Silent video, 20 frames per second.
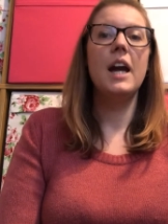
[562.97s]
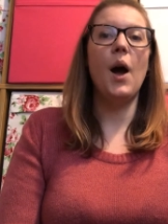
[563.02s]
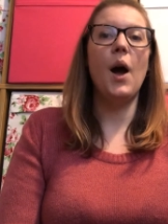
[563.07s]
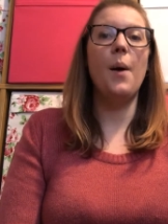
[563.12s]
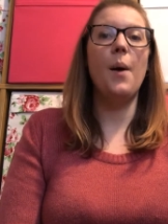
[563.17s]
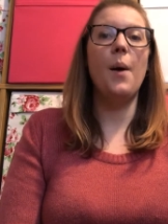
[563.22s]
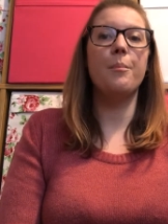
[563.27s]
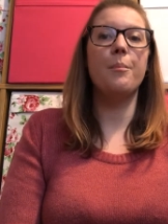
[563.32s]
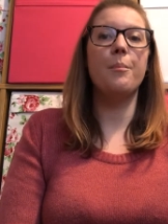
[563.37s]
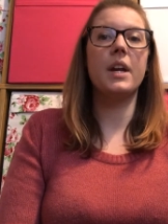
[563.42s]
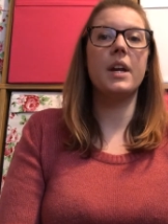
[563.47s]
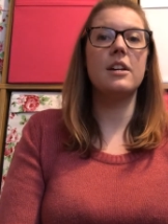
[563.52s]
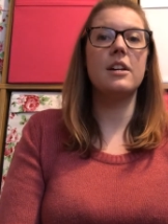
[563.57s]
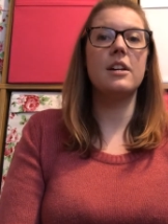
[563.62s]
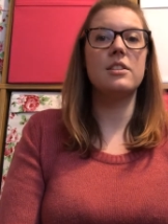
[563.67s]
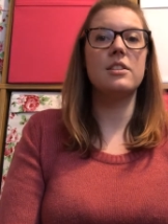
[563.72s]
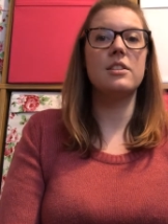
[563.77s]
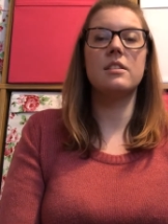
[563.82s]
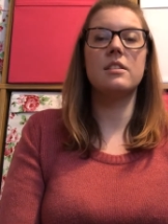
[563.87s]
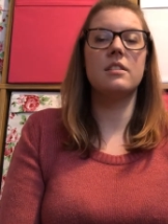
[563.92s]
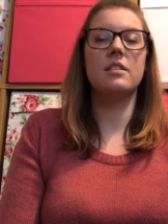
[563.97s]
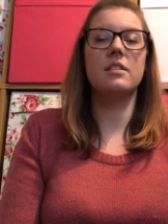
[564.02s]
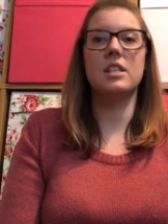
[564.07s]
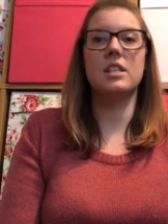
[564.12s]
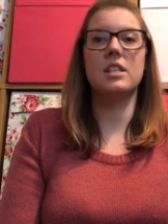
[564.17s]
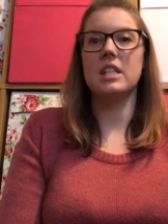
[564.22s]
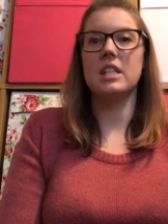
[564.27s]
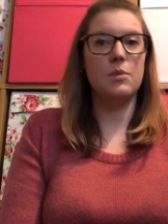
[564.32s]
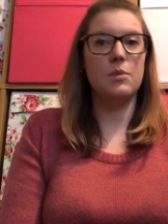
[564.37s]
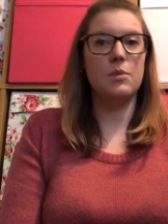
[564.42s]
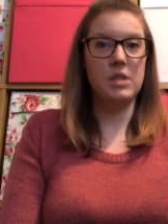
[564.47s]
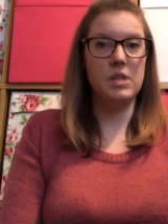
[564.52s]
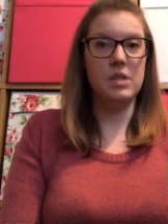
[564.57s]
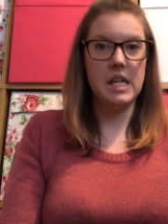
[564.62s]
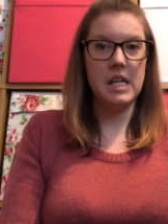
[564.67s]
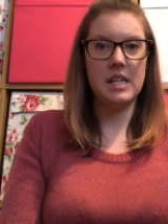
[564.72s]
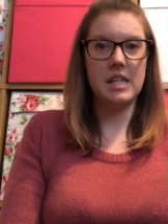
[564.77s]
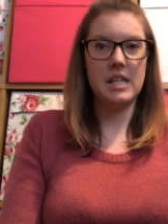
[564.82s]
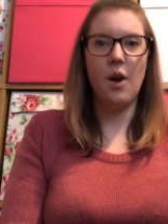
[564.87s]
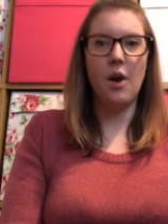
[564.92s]
um, because the system
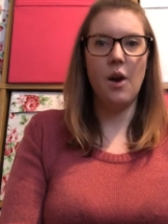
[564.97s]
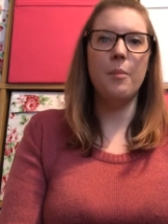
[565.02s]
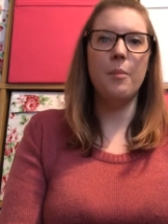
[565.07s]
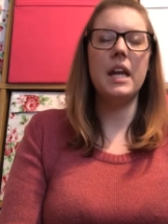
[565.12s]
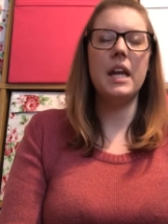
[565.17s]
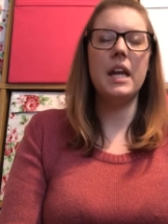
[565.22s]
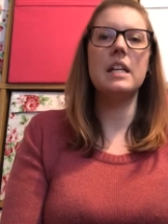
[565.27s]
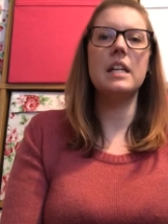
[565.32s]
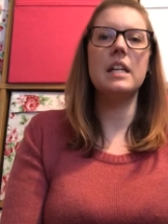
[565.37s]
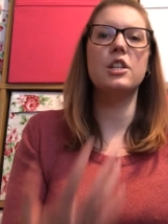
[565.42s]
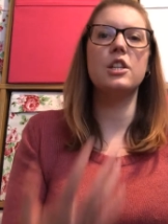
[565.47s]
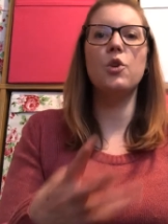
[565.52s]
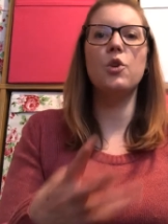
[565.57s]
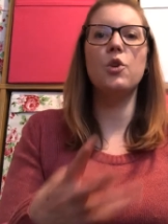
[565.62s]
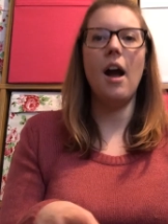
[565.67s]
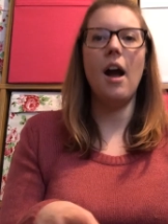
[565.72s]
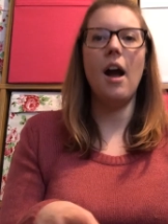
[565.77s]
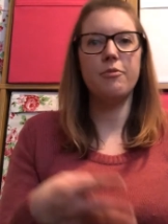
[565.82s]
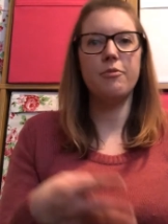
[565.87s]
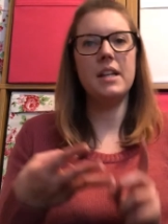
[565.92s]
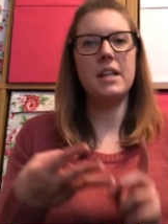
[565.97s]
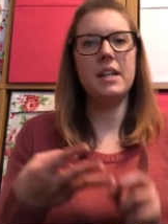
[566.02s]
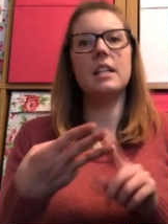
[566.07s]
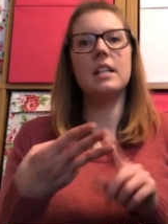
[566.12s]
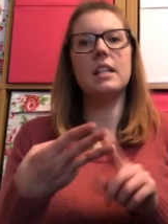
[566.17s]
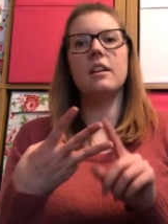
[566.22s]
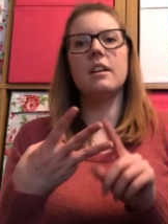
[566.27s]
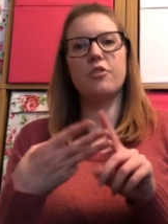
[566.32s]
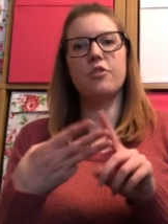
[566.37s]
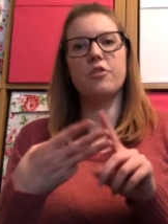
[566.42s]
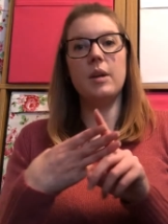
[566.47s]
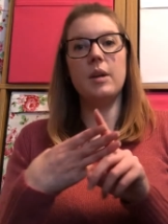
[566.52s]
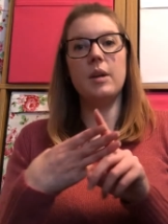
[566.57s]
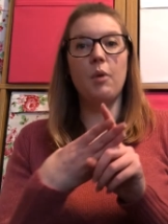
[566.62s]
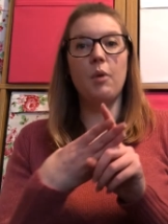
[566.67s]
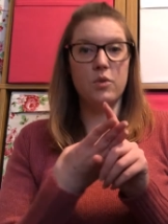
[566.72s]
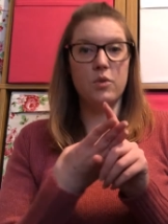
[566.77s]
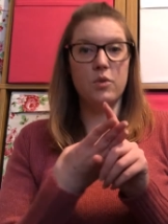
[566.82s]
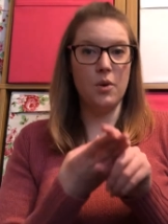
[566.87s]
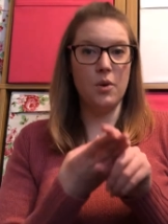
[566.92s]
didn't tell me is that you have basically three
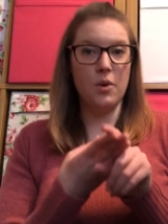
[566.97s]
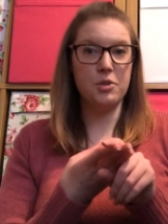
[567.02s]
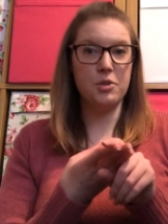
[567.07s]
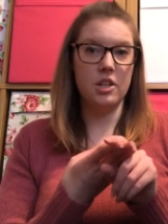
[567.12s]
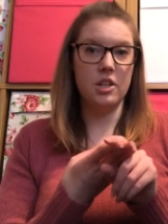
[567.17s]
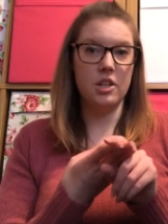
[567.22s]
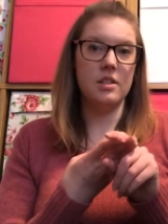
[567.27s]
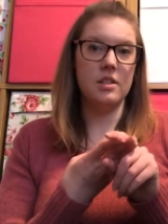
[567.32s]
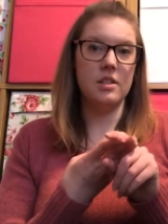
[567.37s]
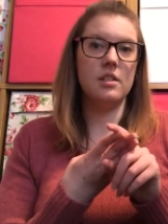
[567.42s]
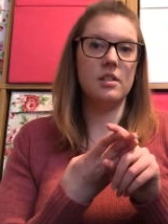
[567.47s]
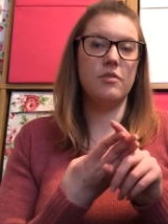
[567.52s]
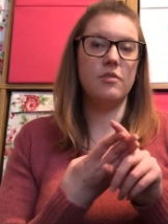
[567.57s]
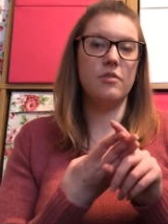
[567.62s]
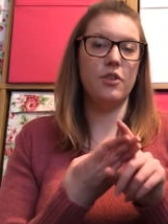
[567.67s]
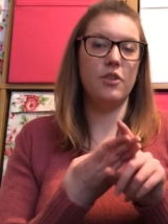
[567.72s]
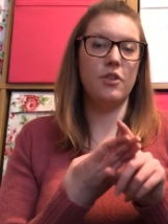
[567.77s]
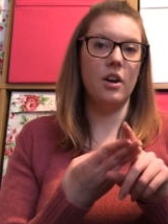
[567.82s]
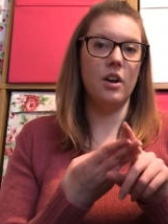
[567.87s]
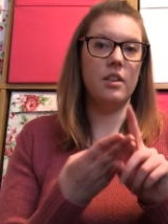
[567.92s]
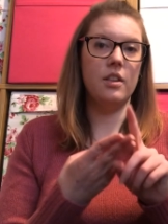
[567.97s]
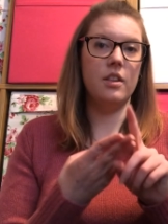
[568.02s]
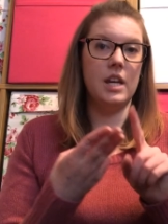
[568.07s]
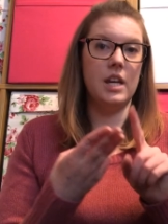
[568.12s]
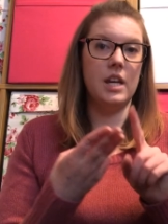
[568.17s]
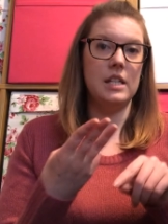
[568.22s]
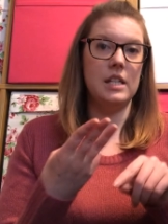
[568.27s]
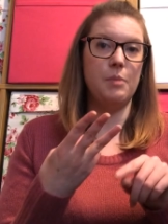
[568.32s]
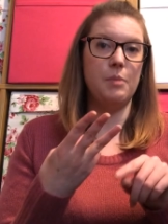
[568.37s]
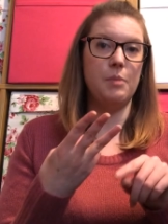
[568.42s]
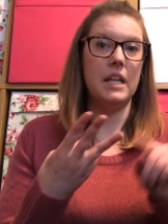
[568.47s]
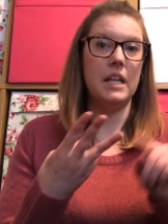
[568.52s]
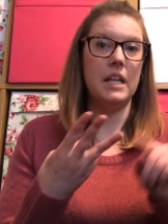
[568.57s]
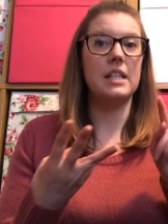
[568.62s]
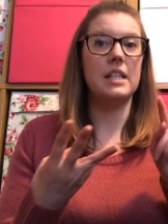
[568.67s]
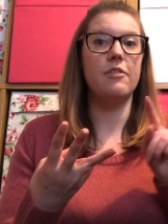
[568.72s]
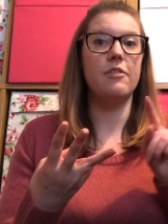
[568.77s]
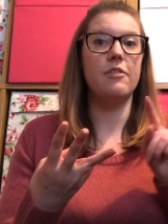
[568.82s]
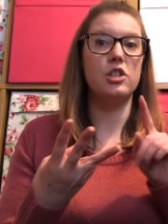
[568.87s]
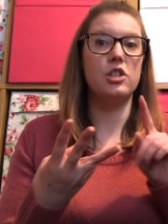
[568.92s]
box options for these being
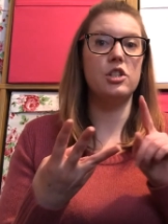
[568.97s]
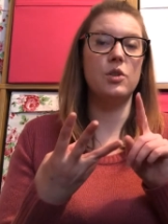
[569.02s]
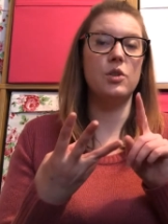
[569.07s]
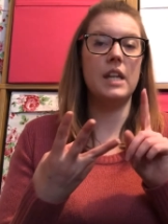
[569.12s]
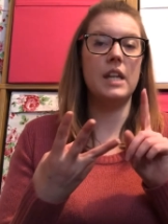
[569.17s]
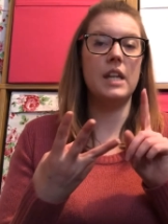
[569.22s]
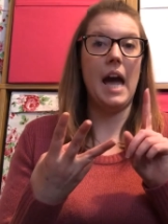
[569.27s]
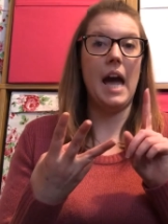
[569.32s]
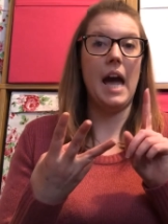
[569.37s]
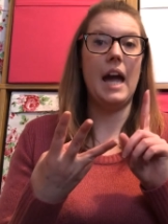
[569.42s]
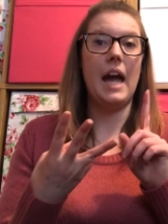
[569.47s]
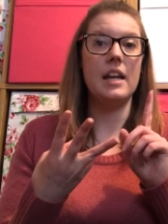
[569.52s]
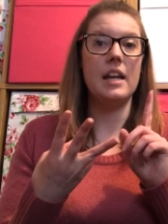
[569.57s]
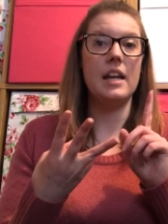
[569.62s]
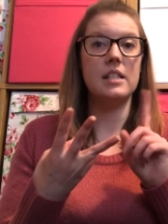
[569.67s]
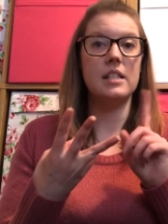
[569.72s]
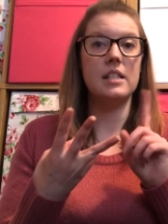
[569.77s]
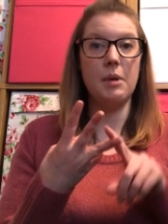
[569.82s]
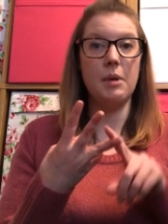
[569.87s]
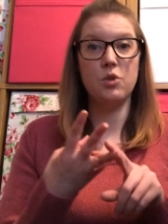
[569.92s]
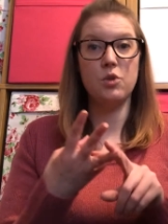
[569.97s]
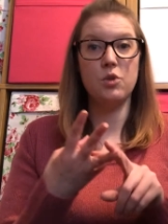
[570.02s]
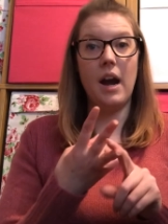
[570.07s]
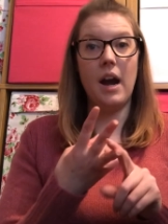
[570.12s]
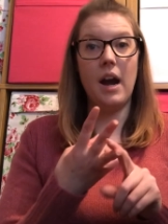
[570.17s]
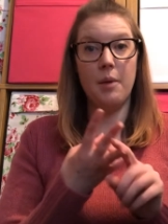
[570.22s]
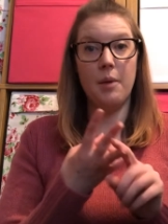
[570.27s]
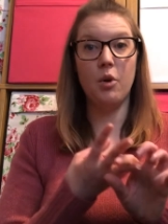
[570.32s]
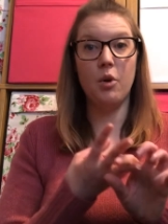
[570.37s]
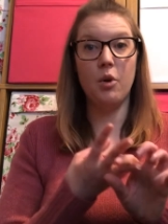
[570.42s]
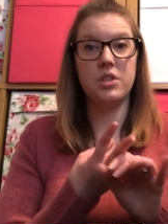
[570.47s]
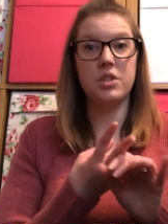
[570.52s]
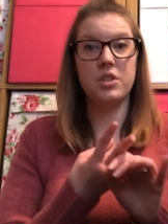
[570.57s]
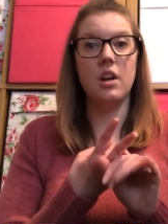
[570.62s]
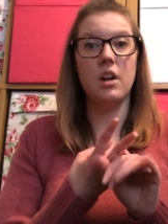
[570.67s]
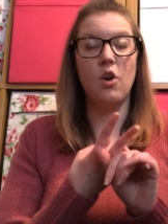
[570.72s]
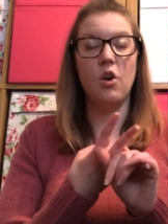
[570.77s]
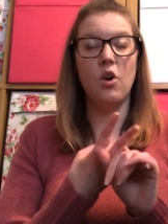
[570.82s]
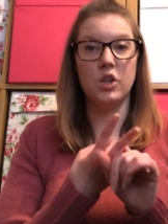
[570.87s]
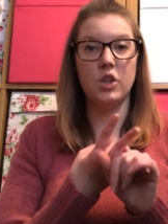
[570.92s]
delivered. You can get a special Harry
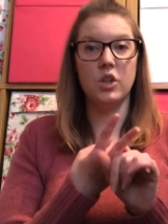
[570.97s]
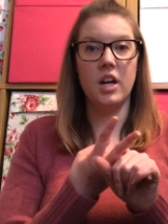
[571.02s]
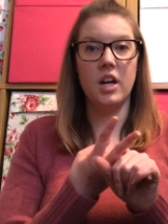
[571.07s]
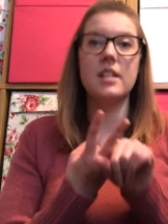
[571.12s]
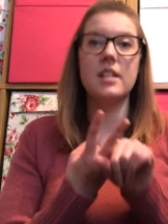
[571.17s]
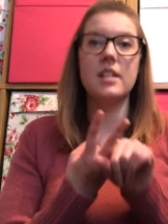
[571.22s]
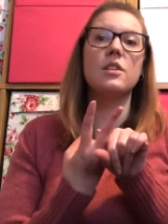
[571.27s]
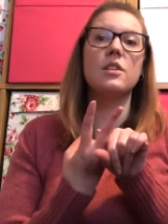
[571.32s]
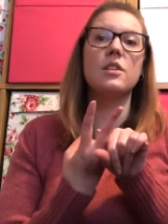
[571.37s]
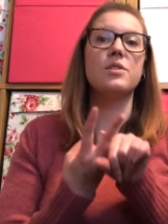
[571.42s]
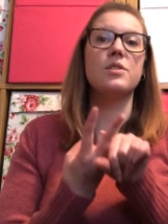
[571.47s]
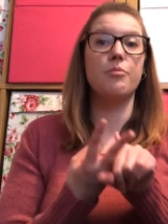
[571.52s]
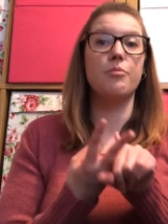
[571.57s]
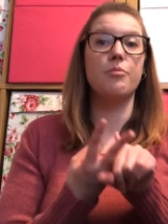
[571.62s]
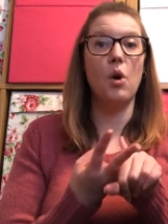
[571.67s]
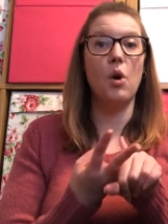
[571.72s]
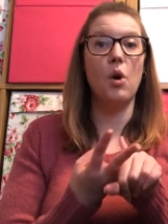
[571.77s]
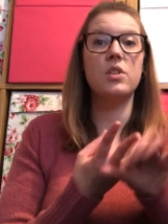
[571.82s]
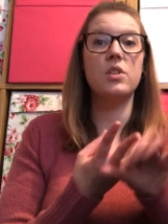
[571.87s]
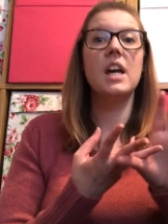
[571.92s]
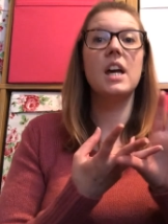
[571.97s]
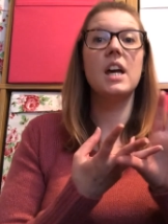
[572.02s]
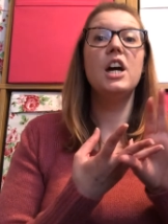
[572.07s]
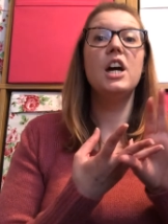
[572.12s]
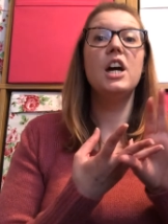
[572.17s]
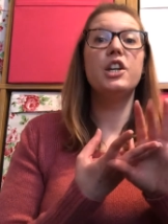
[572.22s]
Potter online exclusive box.